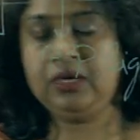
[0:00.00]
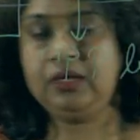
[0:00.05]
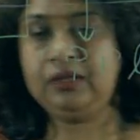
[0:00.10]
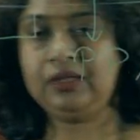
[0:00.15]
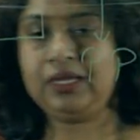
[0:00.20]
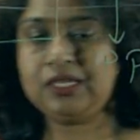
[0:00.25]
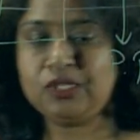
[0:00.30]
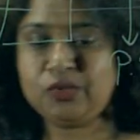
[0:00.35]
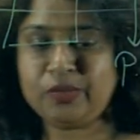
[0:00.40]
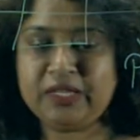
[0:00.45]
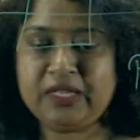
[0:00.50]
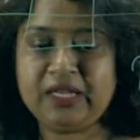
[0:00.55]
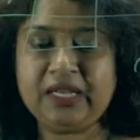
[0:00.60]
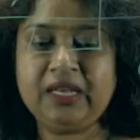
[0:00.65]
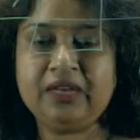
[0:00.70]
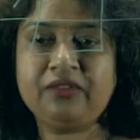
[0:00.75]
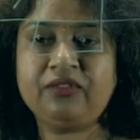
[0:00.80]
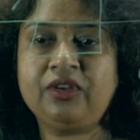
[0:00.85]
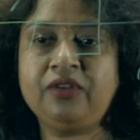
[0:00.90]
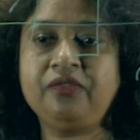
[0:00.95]
That is when the
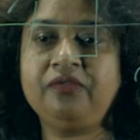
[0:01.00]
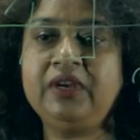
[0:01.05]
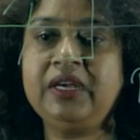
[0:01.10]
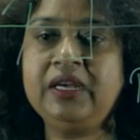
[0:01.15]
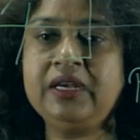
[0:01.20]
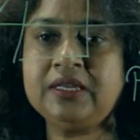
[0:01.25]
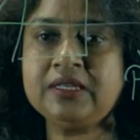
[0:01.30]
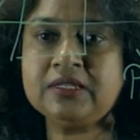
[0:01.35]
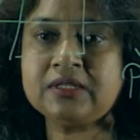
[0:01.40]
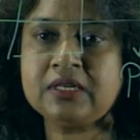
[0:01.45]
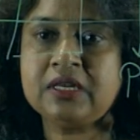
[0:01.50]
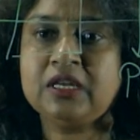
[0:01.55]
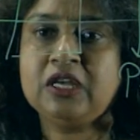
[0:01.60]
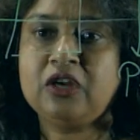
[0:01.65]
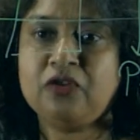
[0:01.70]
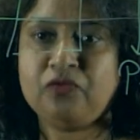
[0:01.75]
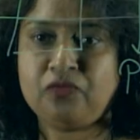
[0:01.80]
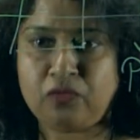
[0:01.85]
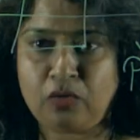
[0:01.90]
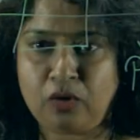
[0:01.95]
electric field is
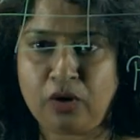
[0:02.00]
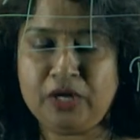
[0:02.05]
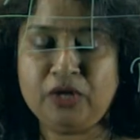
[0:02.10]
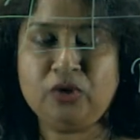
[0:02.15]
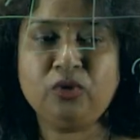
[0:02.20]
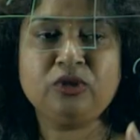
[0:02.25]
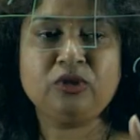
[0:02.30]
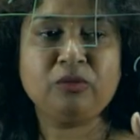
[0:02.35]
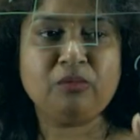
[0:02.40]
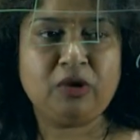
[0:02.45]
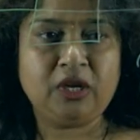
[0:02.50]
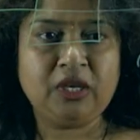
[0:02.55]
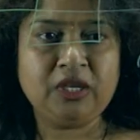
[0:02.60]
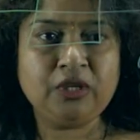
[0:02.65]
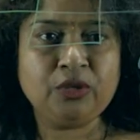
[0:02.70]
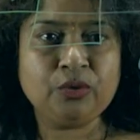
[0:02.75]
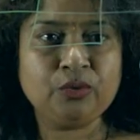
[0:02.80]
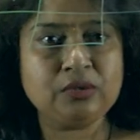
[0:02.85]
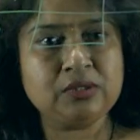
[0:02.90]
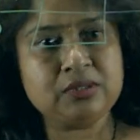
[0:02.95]
falling on the
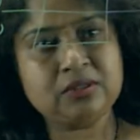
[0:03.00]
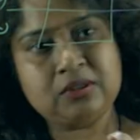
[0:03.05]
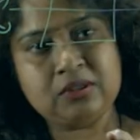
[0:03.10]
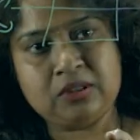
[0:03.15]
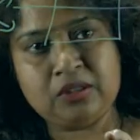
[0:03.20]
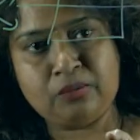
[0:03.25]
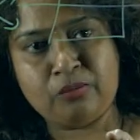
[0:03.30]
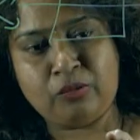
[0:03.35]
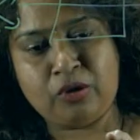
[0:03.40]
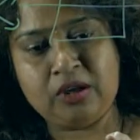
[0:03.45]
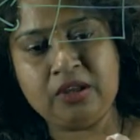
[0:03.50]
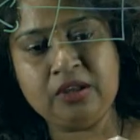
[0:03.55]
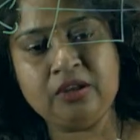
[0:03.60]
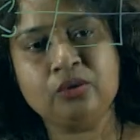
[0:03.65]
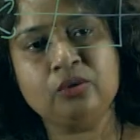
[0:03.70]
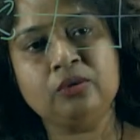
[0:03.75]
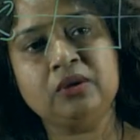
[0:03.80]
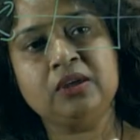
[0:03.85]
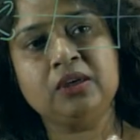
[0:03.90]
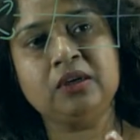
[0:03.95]
molecules, the
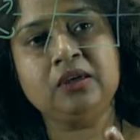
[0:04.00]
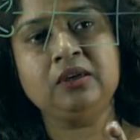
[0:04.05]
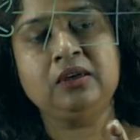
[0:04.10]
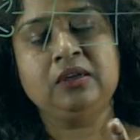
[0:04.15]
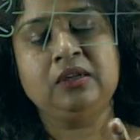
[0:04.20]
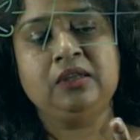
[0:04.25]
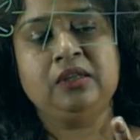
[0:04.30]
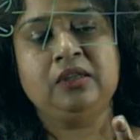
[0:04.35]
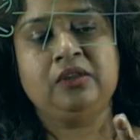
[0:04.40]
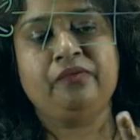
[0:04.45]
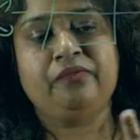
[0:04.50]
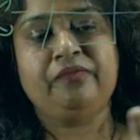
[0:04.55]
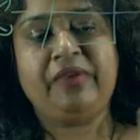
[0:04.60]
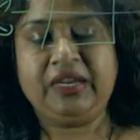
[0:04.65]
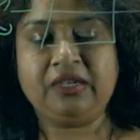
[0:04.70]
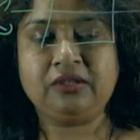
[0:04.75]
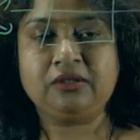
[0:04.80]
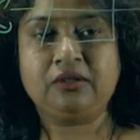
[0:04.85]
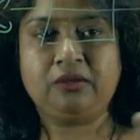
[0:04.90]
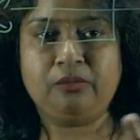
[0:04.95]
molecule
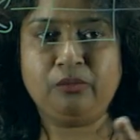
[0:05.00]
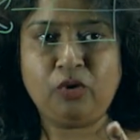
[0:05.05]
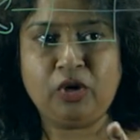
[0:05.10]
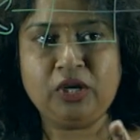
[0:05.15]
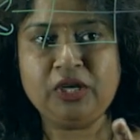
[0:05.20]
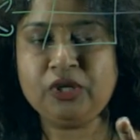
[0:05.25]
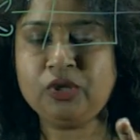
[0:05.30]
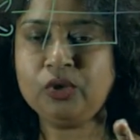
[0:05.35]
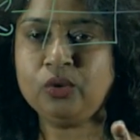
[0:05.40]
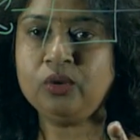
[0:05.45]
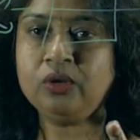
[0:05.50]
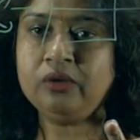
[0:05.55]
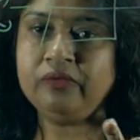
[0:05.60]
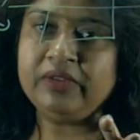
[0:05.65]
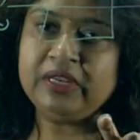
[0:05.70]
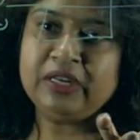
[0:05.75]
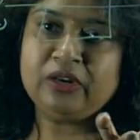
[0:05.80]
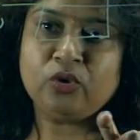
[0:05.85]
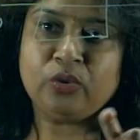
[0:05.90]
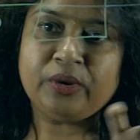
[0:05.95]

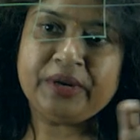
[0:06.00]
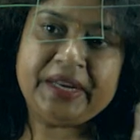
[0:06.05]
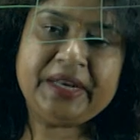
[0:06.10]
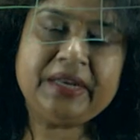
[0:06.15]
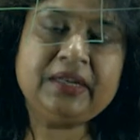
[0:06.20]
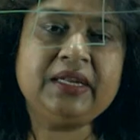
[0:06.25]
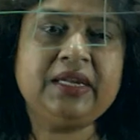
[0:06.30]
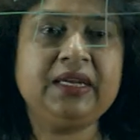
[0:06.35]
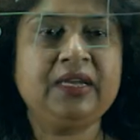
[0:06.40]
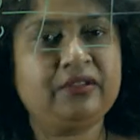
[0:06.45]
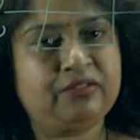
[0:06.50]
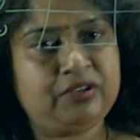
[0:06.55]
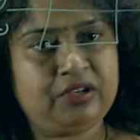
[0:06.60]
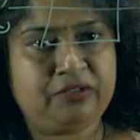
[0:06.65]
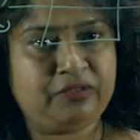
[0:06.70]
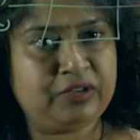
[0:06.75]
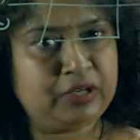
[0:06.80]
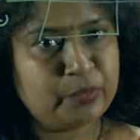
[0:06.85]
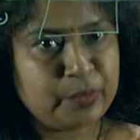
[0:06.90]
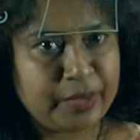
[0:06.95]
will rotate the electric
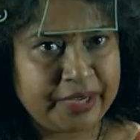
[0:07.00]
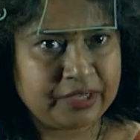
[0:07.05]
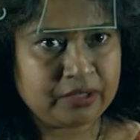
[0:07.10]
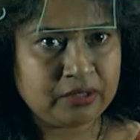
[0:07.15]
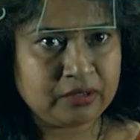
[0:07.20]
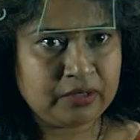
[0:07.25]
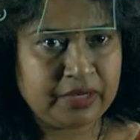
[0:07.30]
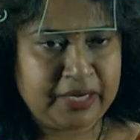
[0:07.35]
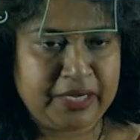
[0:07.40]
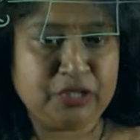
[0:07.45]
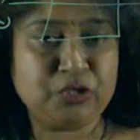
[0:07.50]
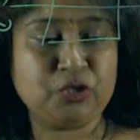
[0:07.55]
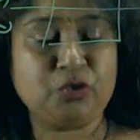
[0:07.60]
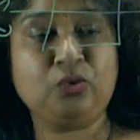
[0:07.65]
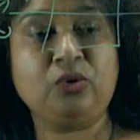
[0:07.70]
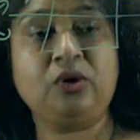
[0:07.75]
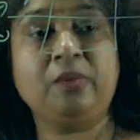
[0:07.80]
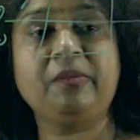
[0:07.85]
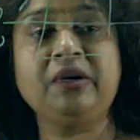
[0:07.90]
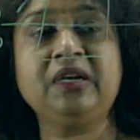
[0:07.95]
field vector, and
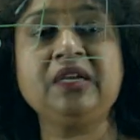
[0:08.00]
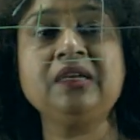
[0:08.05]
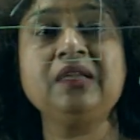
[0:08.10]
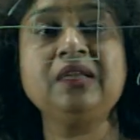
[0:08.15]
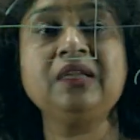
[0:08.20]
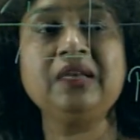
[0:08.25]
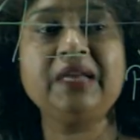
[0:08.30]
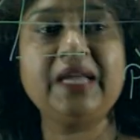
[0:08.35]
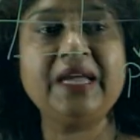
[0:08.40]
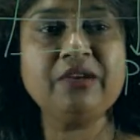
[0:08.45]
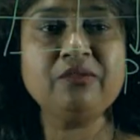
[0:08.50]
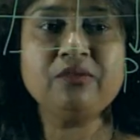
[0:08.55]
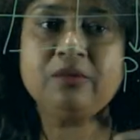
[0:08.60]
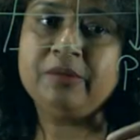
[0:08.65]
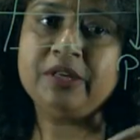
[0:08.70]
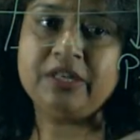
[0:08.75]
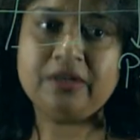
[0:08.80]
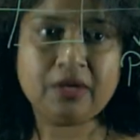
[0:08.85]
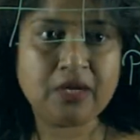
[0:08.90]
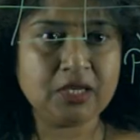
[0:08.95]
so a particular light will
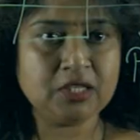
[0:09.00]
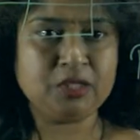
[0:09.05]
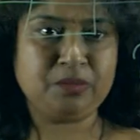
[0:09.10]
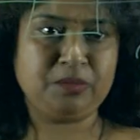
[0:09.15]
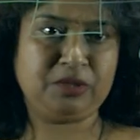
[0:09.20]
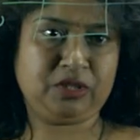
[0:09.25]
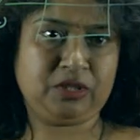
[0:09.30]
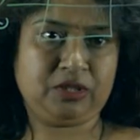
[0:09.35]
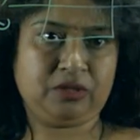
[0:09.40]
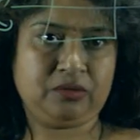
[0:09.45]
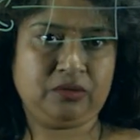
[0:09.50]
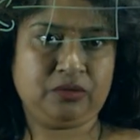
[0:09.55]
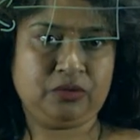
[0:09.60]
be transmitted.